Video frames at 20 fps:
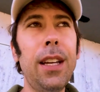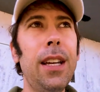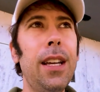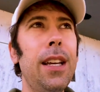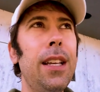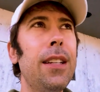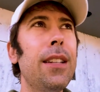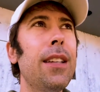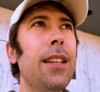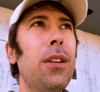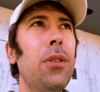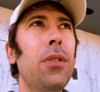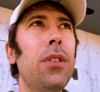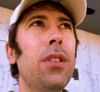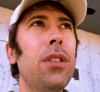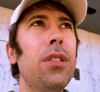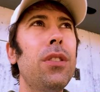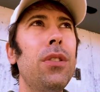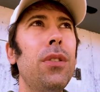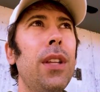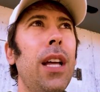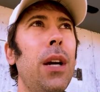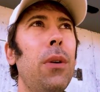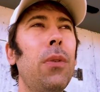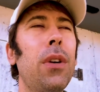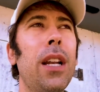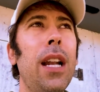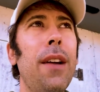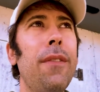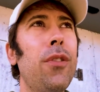And in order to do that,
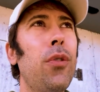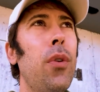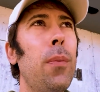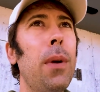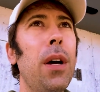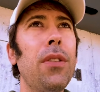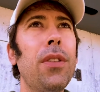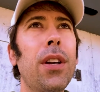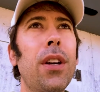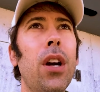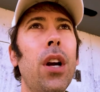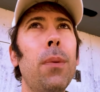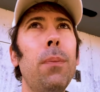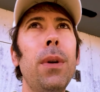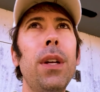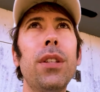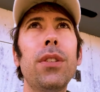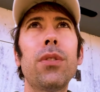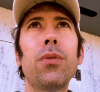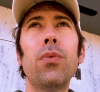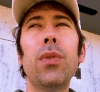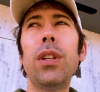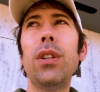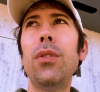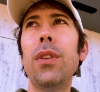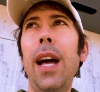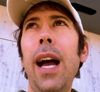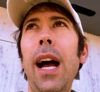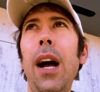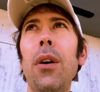we're gonna have to rip out the carpets, redo
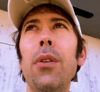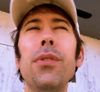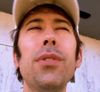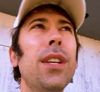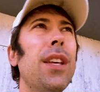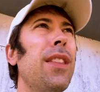the house.